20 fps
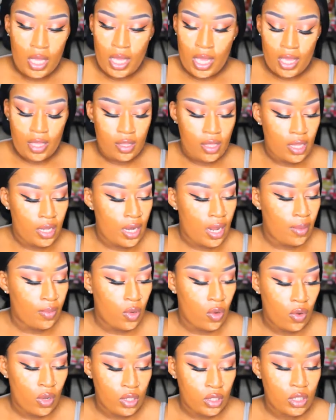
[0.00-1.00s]
And then I'm
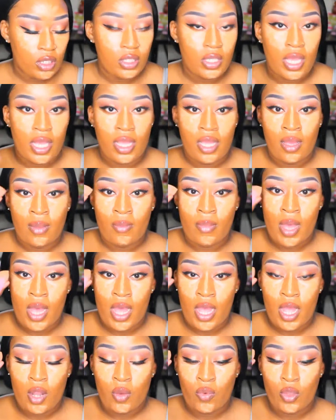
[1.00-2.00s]
going to take
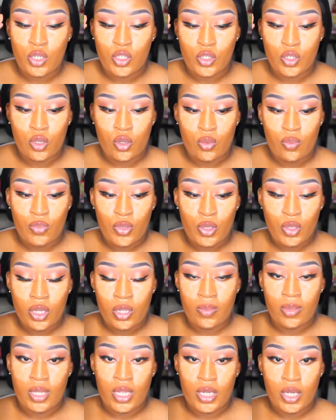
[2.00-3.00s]
my original Beauty
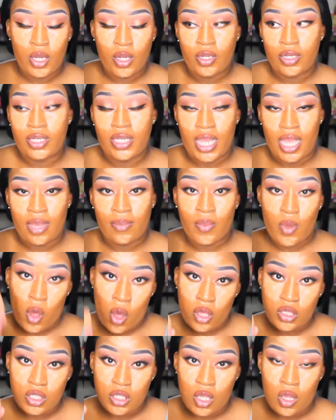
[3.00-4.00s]
Blender damp
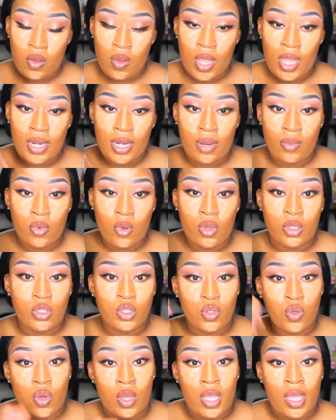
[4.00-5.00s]
also, and I'm going
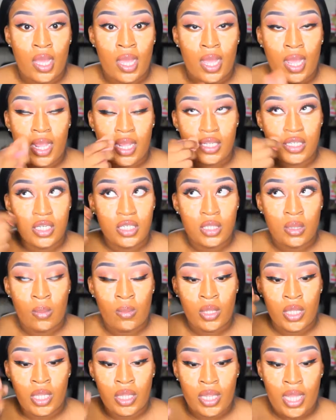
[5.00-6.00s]
to go ahead and just
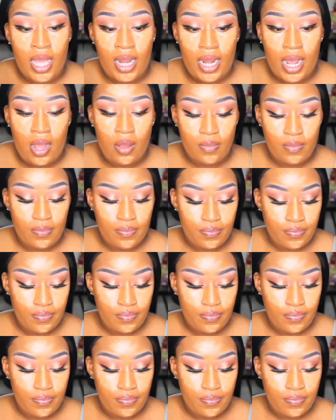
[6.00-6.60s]
blend that out.